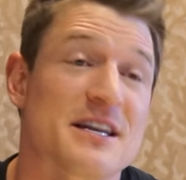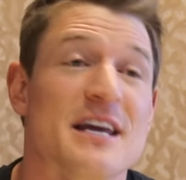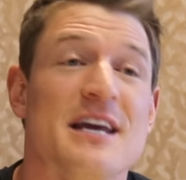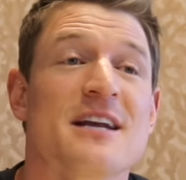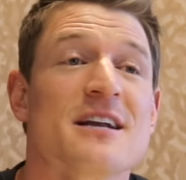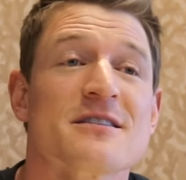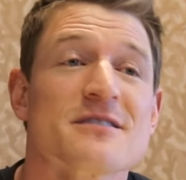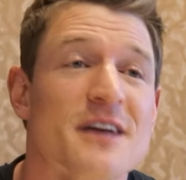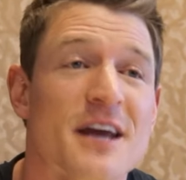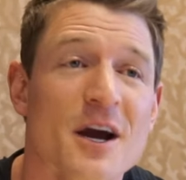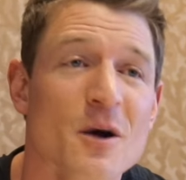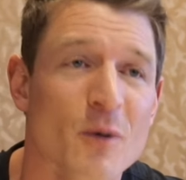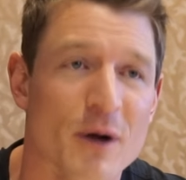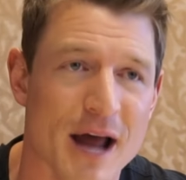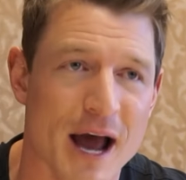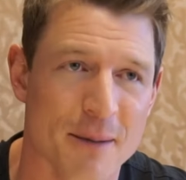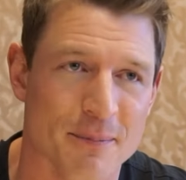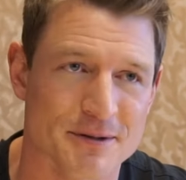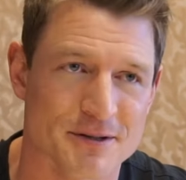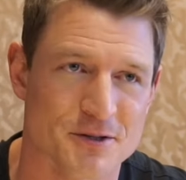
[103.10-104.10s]
doesn't care what
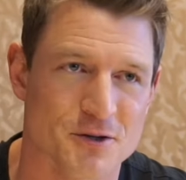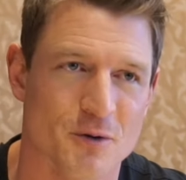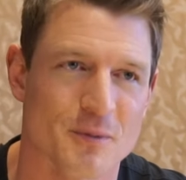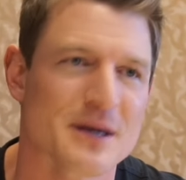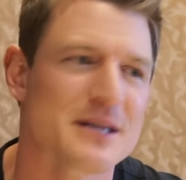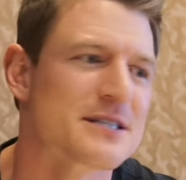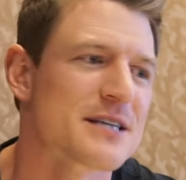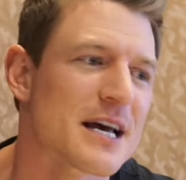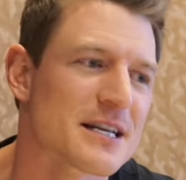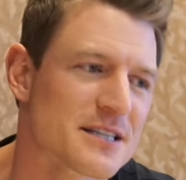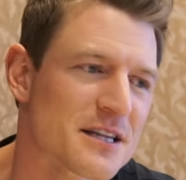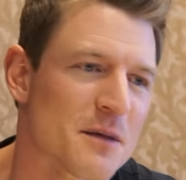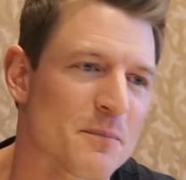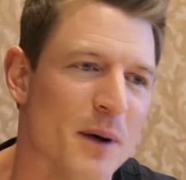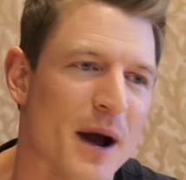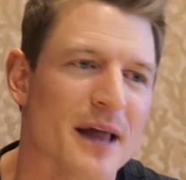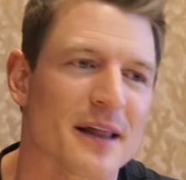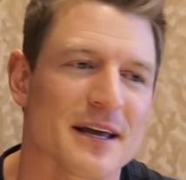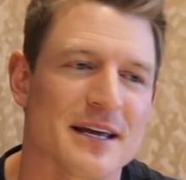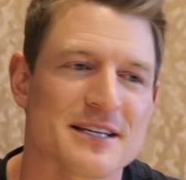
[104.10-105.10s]
happens to him. He says in the
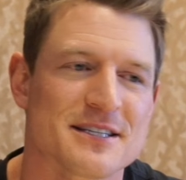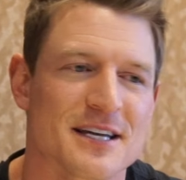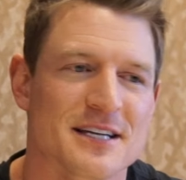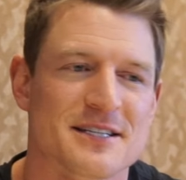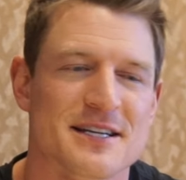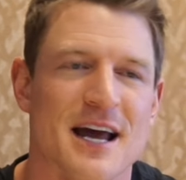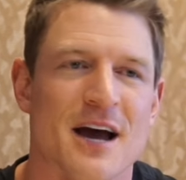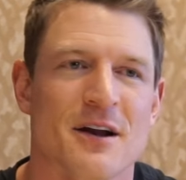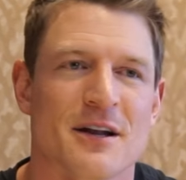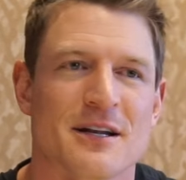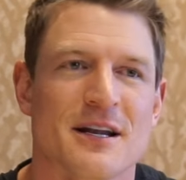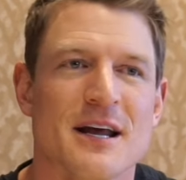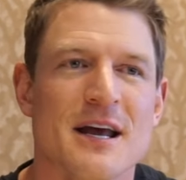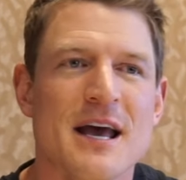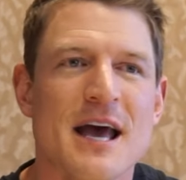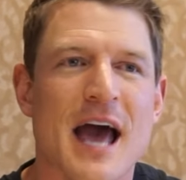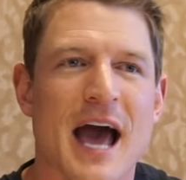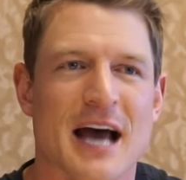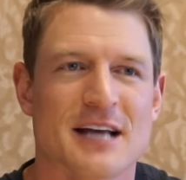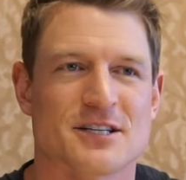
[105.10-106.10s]
pilot, he sits down and
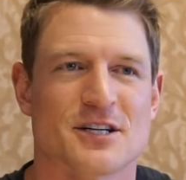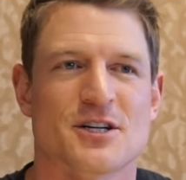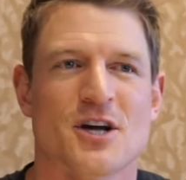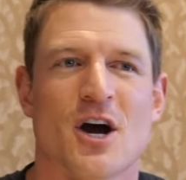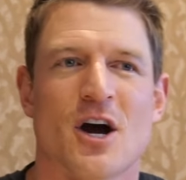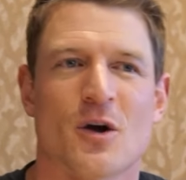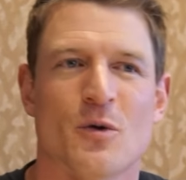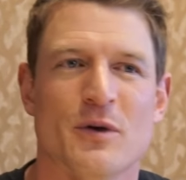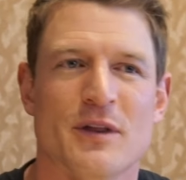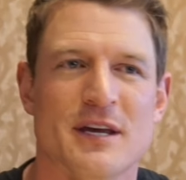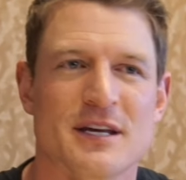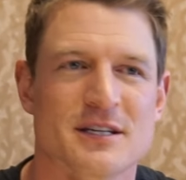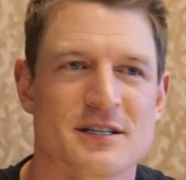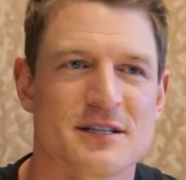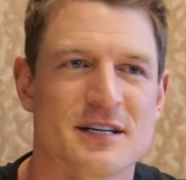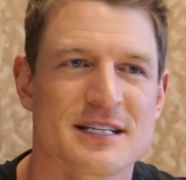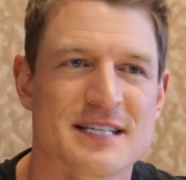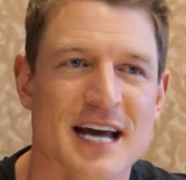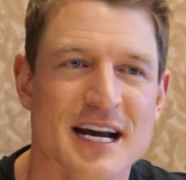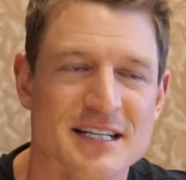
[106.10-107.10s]
has a talk with his
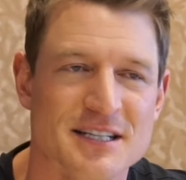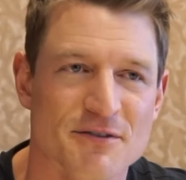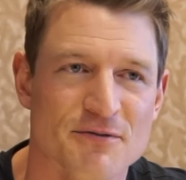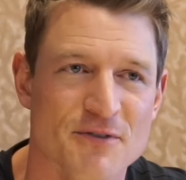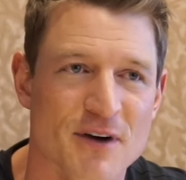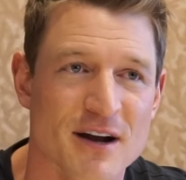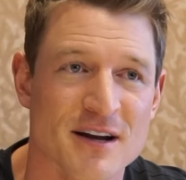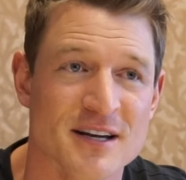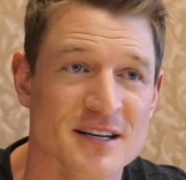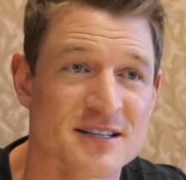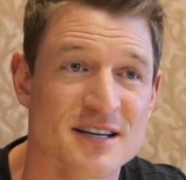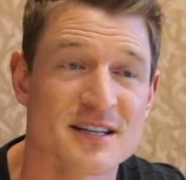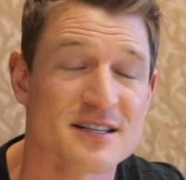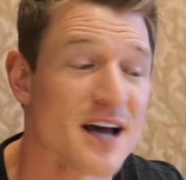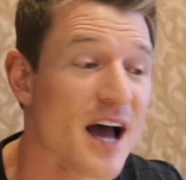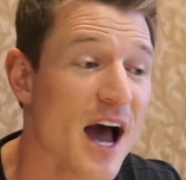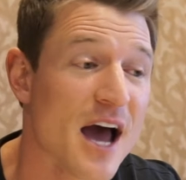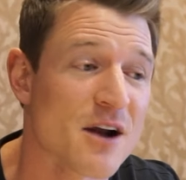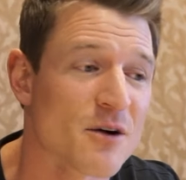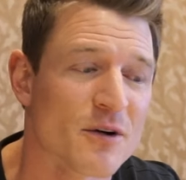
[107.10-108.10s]
detective friend. He says,
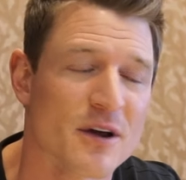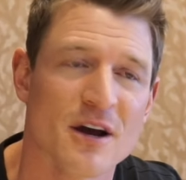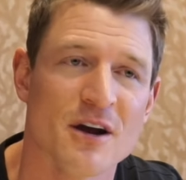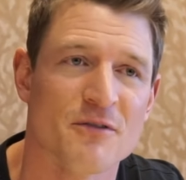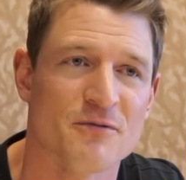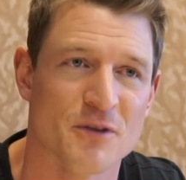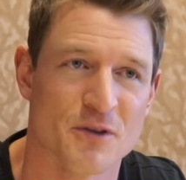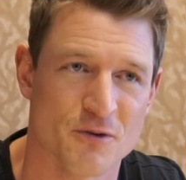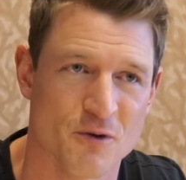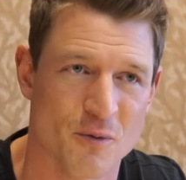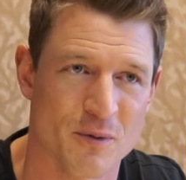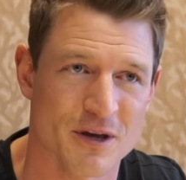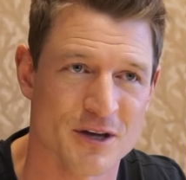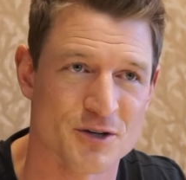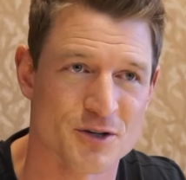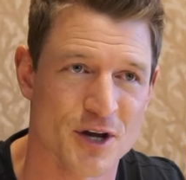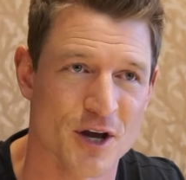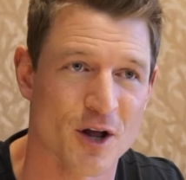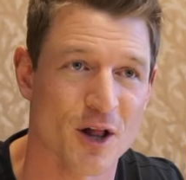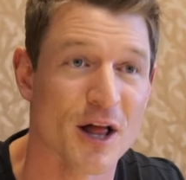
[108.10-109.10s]
I don't care if you throw me in
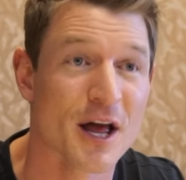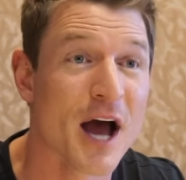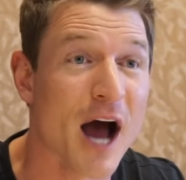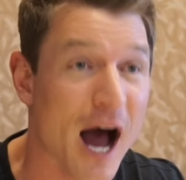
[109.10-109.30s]
jail.